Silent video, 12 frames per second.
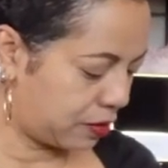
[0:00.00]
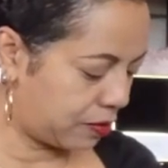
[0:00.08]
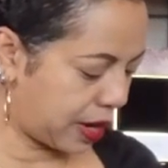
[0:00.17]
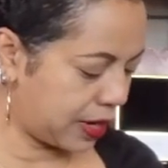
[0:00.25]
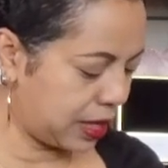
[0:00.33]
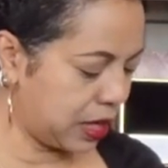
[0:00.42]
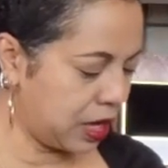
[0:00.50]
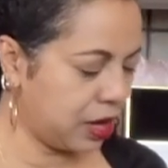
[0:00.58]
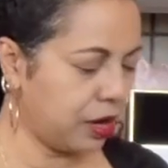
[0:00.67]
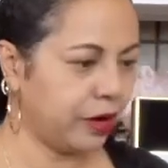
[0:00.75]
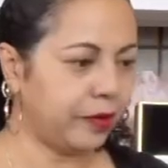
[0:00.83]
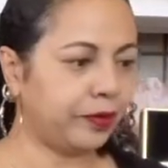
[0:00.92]
right
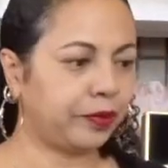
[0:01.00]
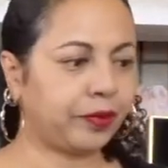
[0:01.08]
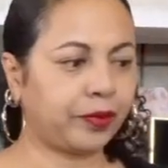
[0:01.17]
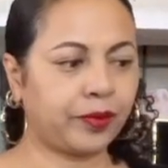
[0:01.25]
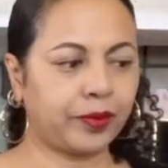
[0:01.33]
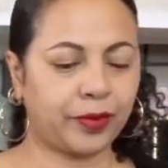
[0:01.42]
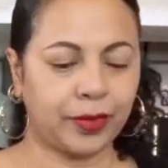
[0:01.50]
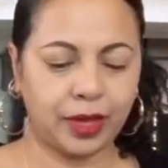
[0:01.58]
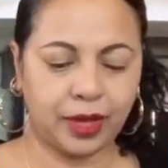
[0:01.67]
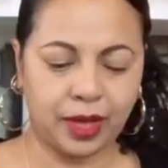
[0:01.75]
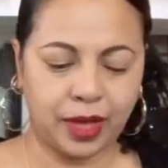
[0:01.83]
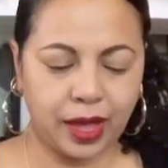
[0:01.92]
here.
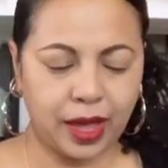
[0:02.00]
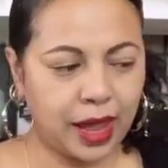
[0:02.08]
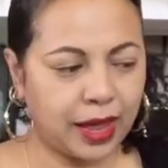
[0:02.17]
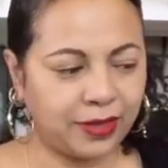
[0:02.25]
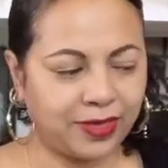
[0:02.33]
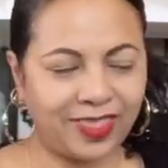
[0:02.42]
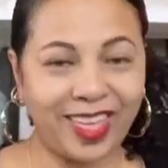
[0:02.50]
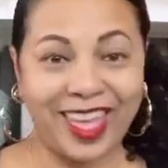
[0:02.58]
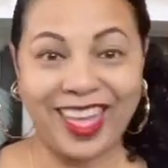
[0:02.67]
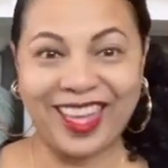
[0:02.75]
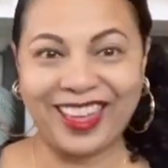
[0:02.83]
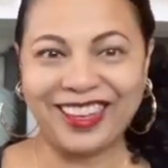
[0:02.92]
And
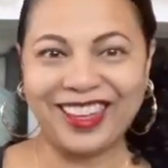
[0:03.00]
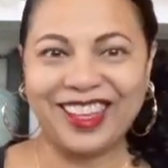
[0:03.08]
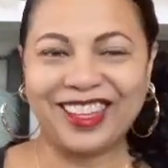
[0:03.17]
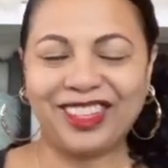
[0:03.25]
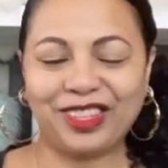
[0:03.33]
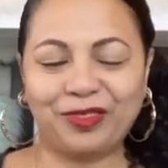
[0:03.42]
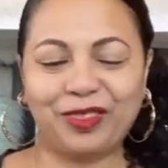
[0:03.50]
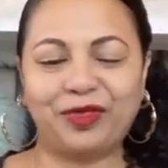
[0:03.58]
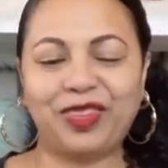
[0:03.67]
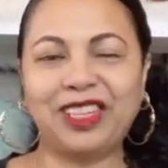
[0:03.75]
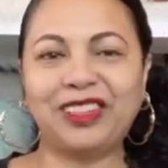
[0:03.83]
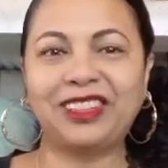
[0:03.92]
then to
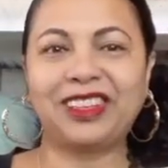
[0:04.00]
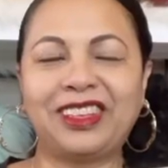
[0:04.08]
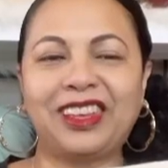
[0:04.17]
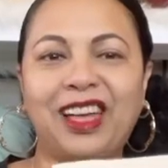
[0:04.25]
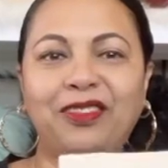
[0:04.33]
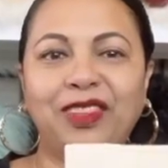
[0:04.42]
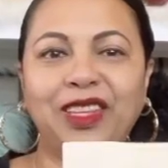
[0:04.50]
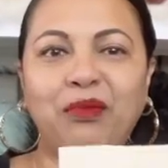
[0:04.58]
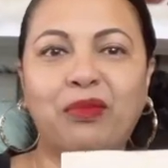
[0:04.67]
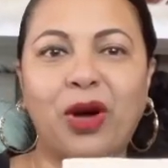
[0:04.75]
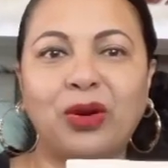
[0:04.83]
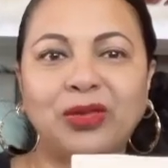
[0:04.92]
reveal lovely
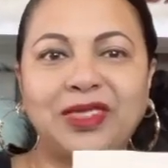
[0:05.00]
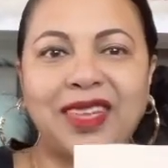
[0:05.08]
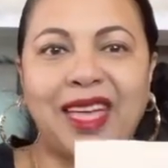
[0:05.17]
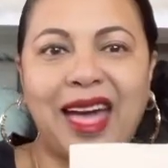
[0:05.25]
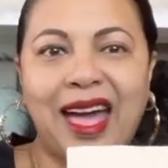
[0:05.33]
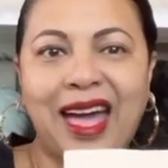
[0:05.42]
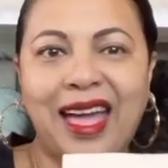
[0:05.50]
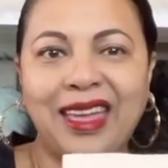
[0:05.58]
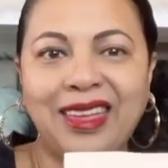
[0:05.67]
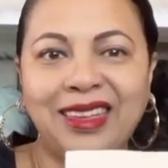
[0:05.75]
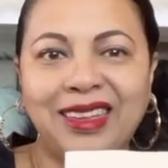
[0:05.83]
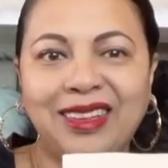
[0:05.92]
bow
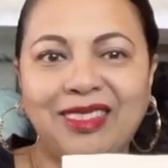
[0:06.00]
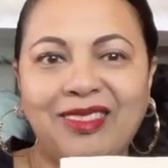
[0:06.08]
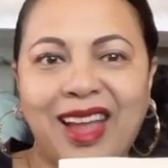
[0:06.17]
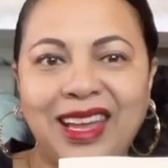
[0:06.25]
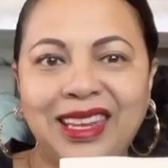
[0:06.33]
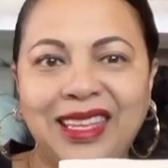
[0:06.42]
tie right